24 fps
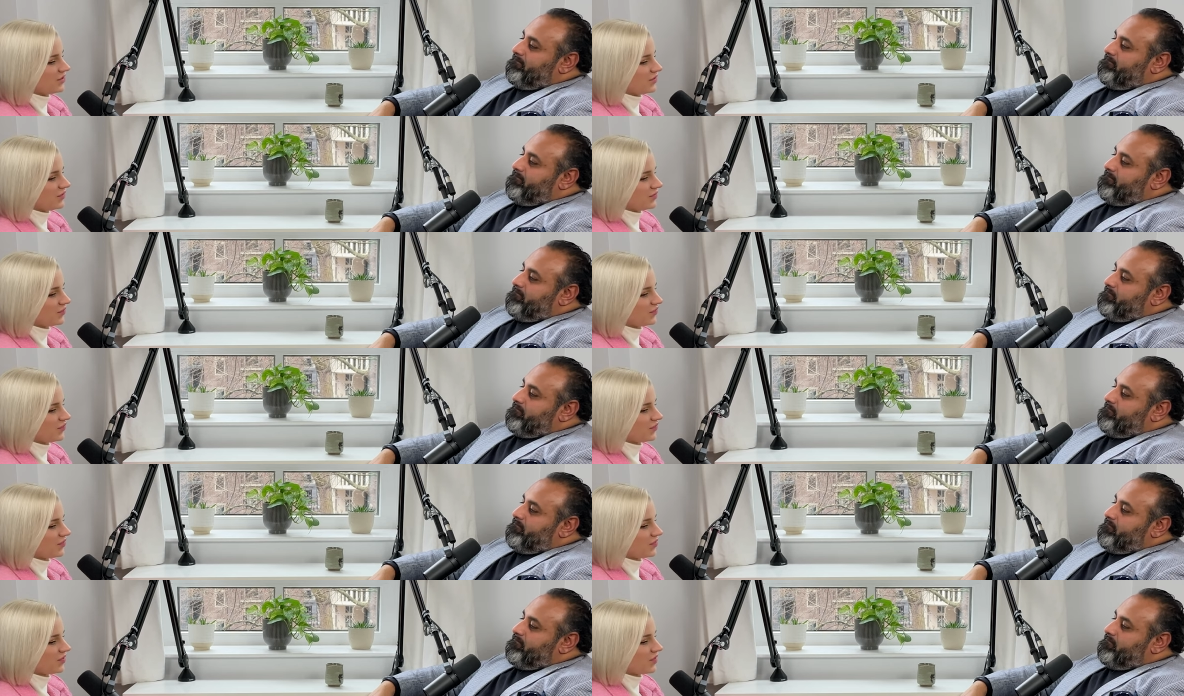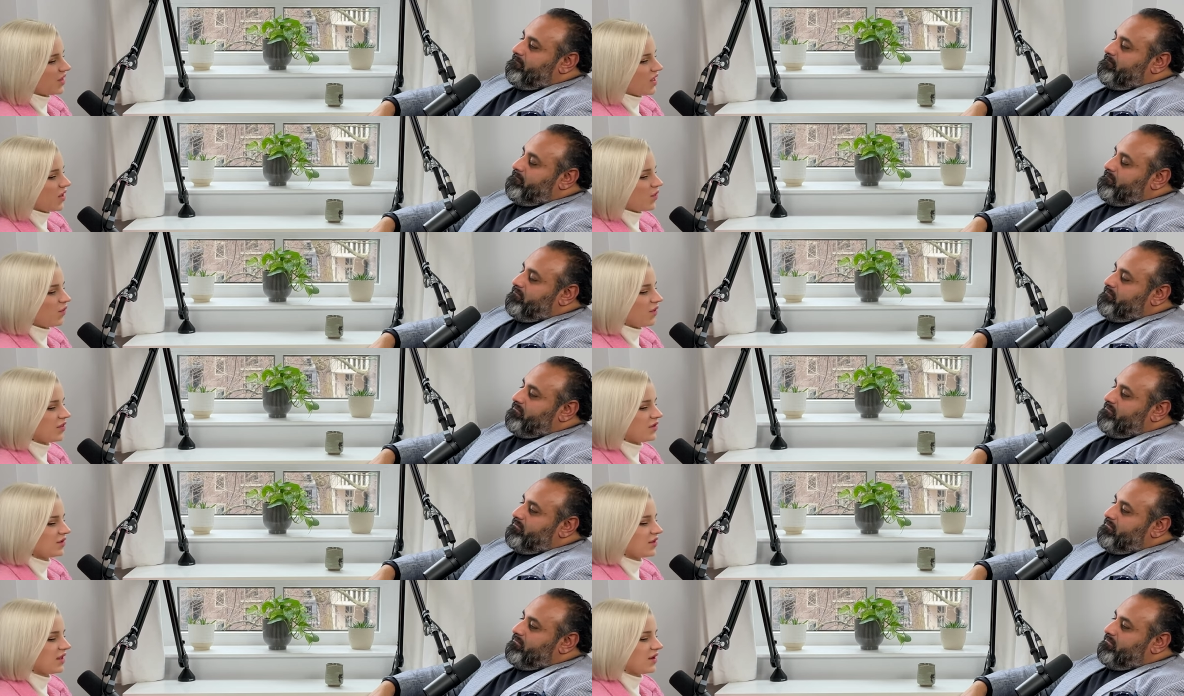Speaker 1: you
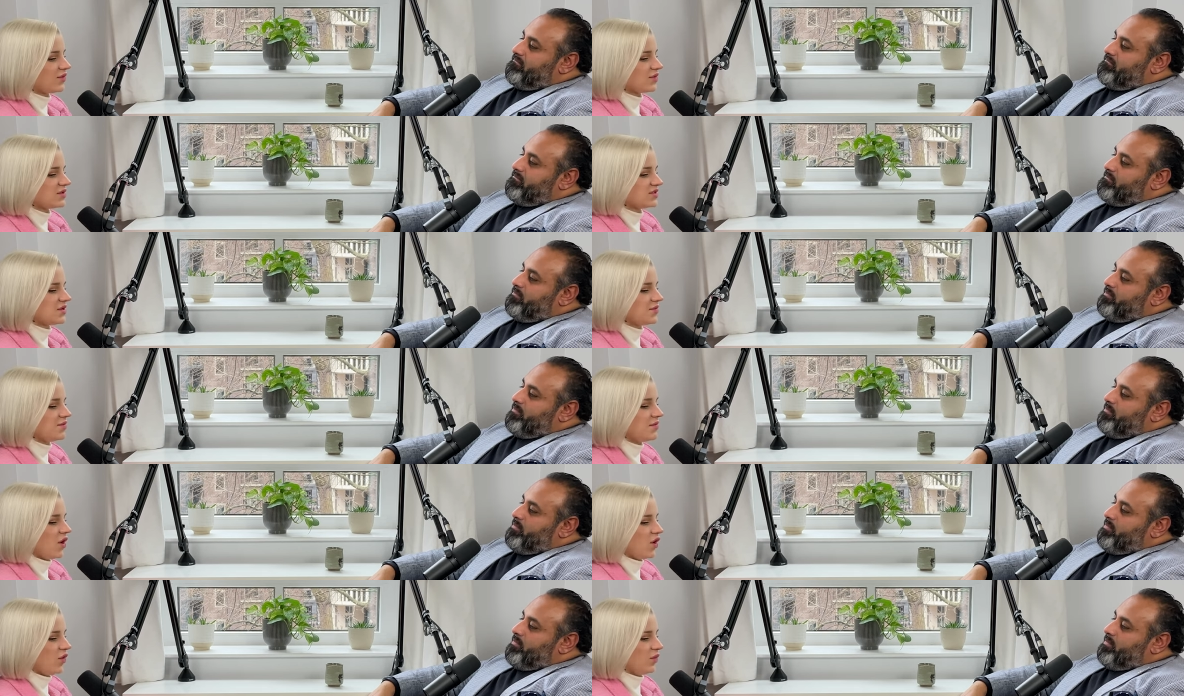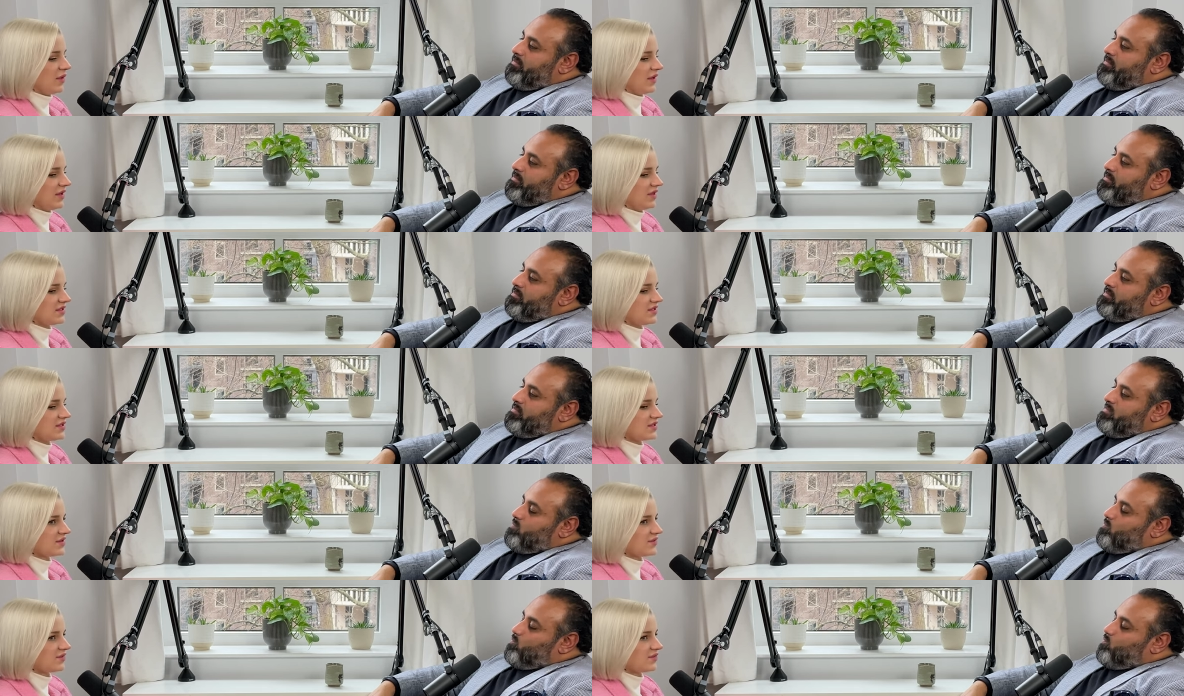whether there was a
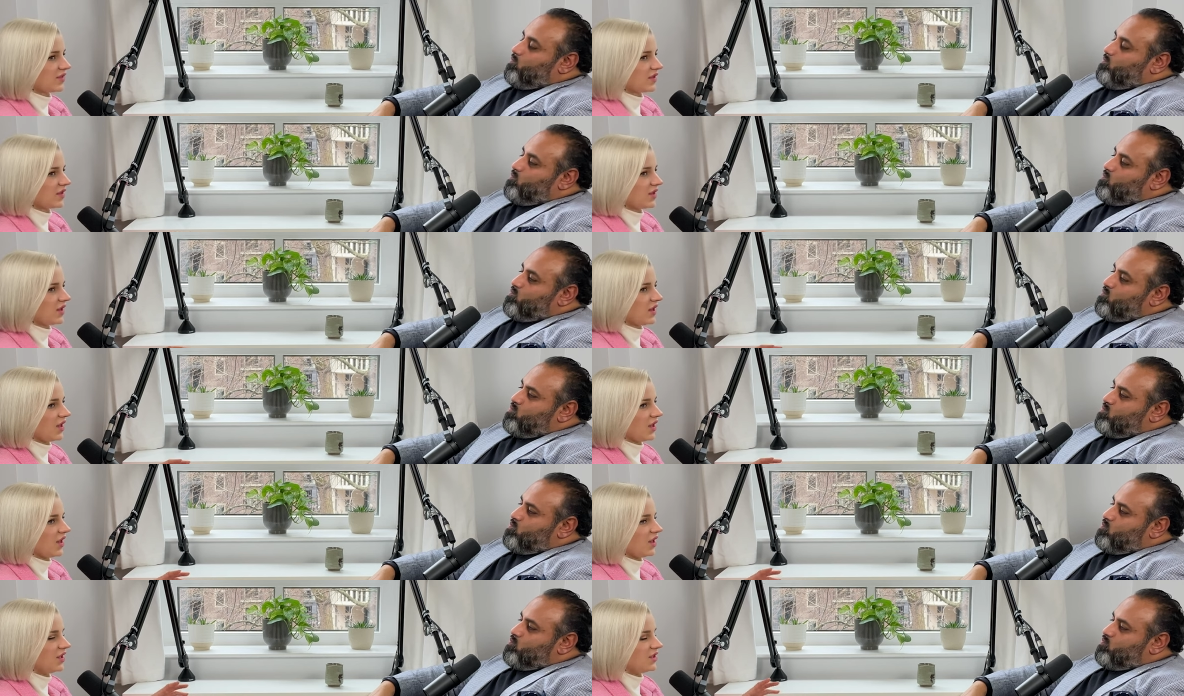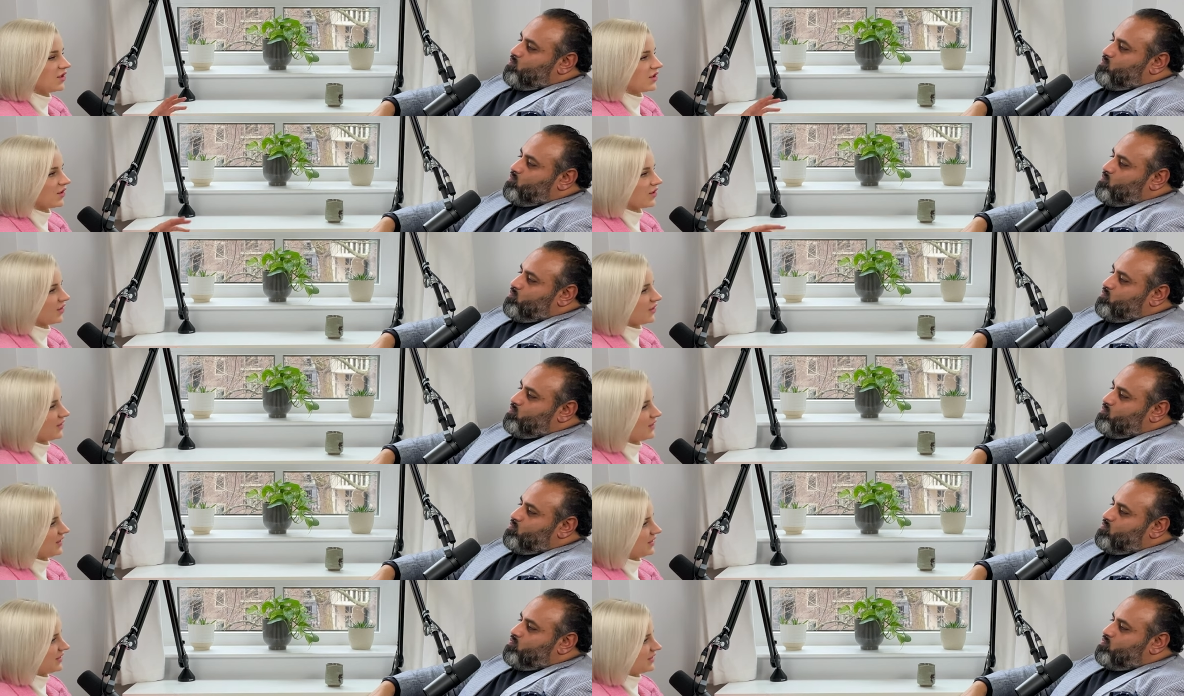moment in your
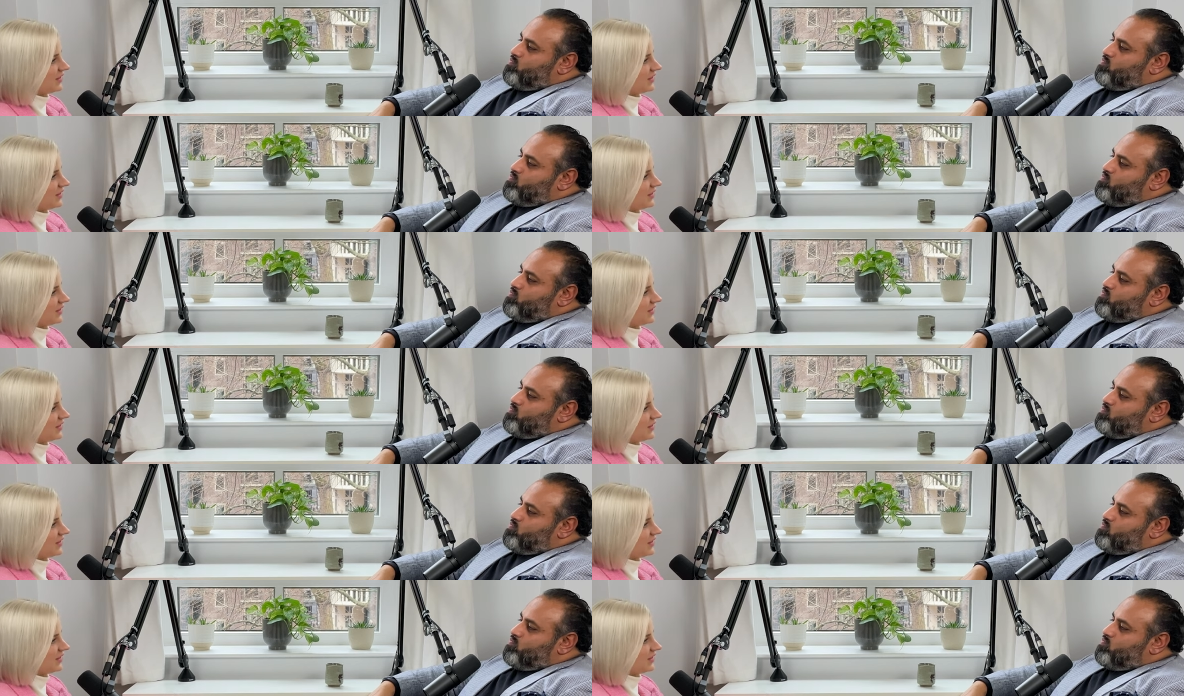early